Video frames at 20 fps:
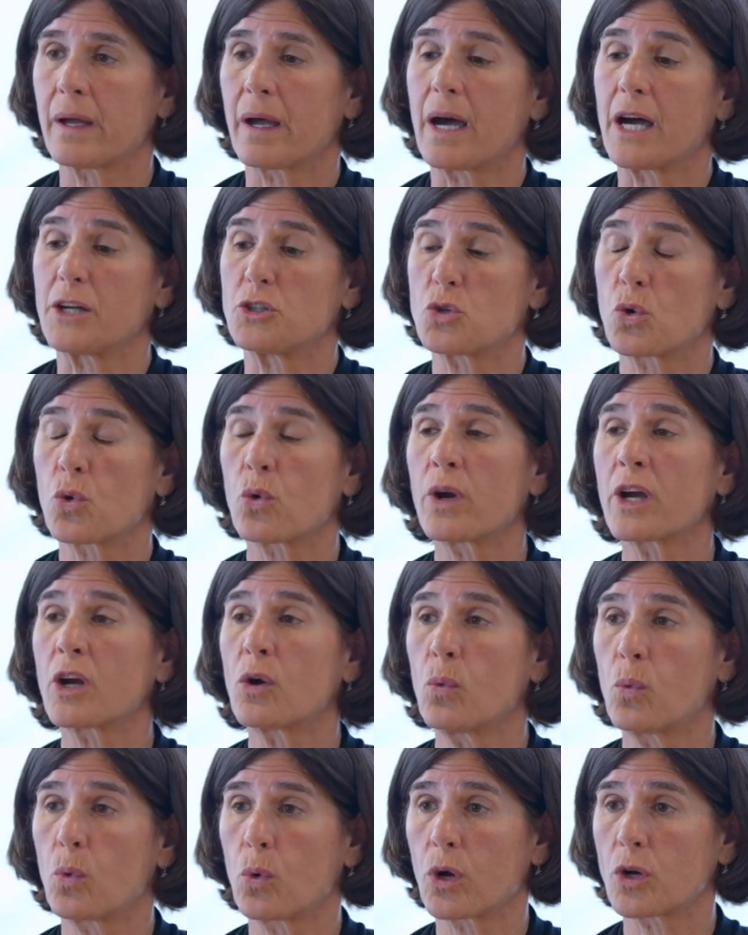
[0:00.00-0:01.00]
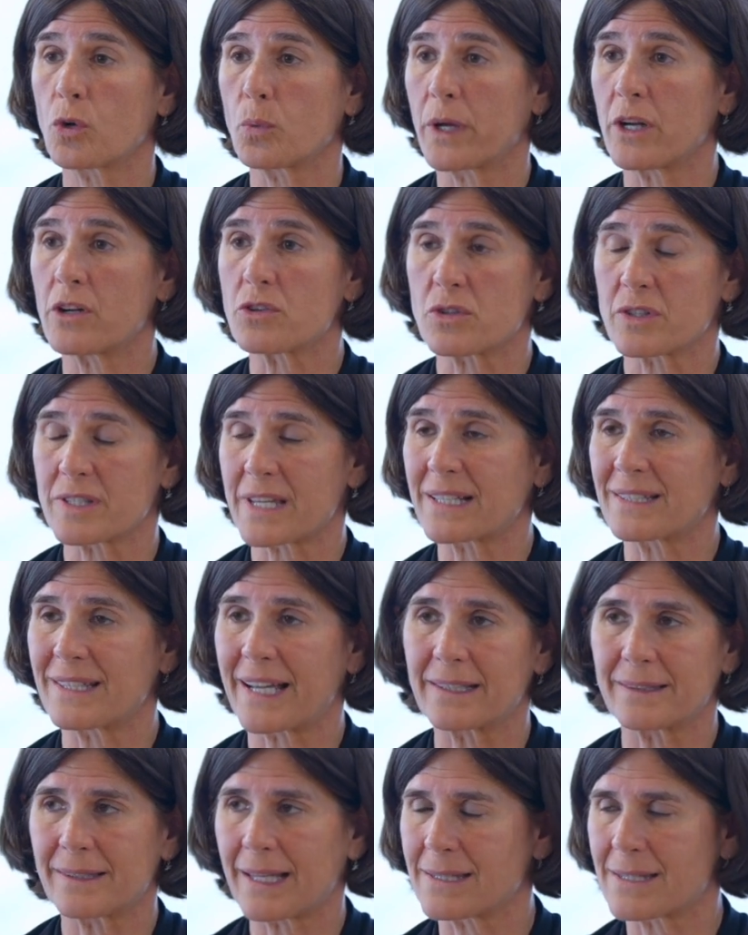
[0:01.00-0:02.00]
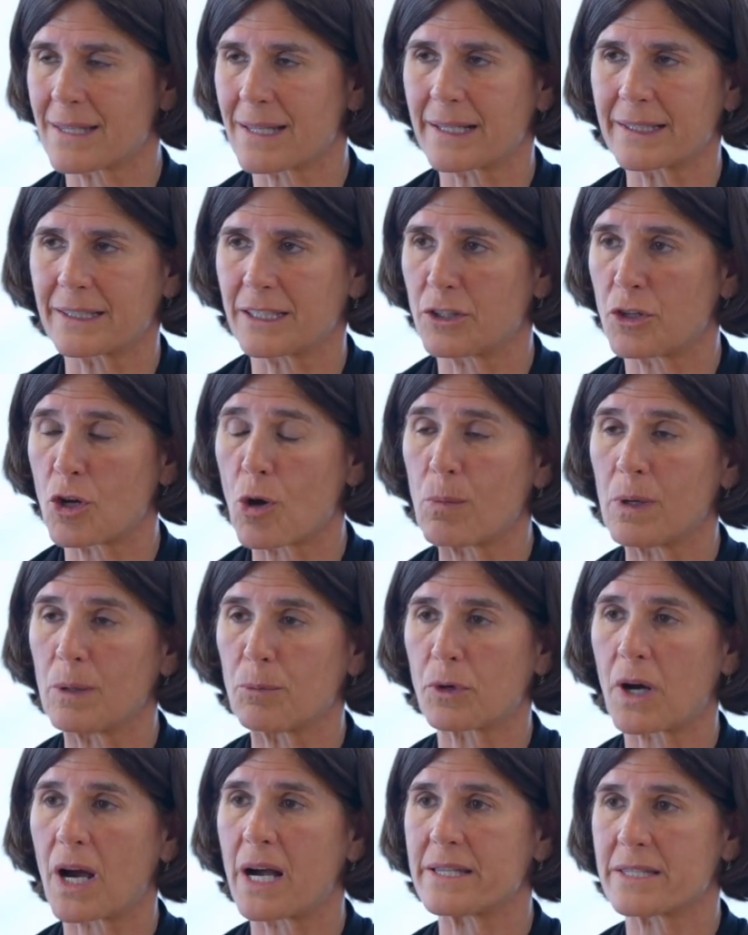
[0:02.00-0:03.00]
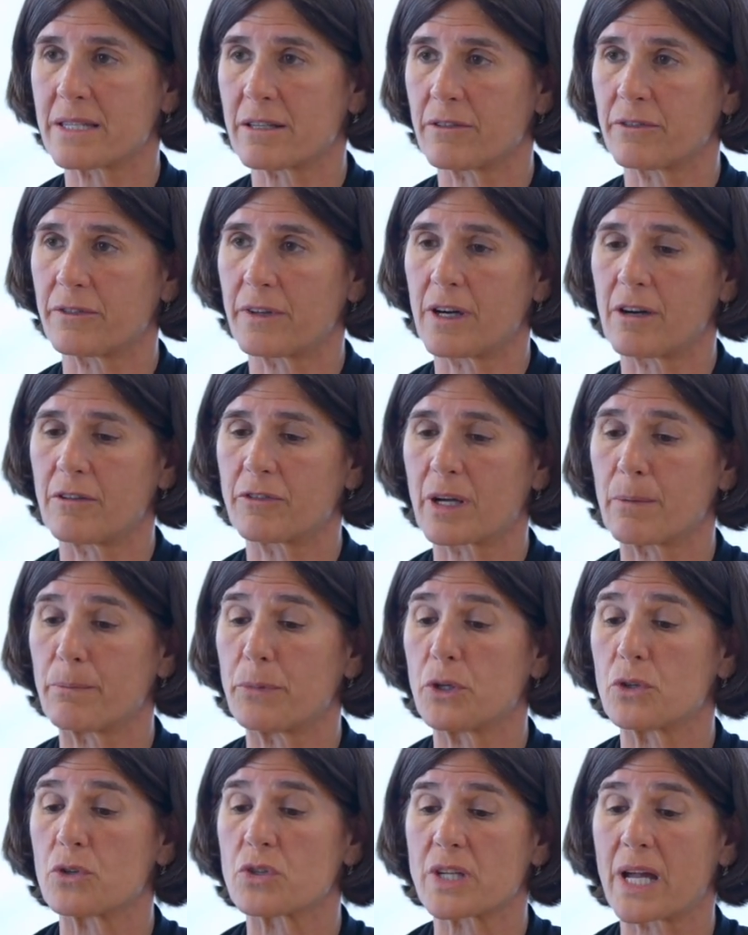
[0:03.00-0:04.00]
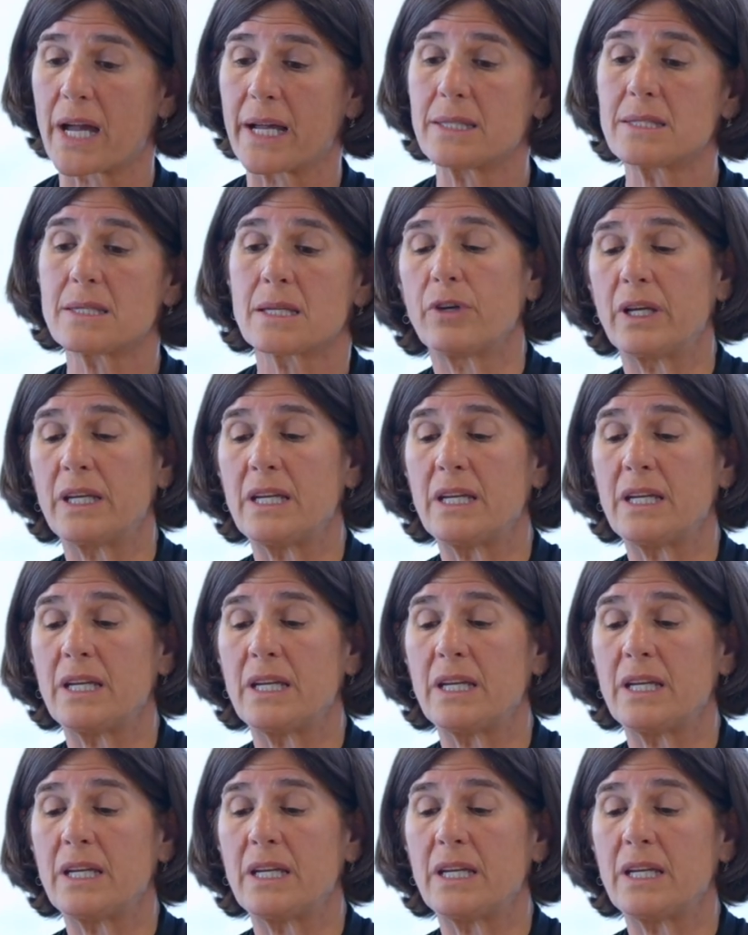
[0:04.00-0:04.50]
a Turing Award winner, so that's like the Nobel Prize of computer science.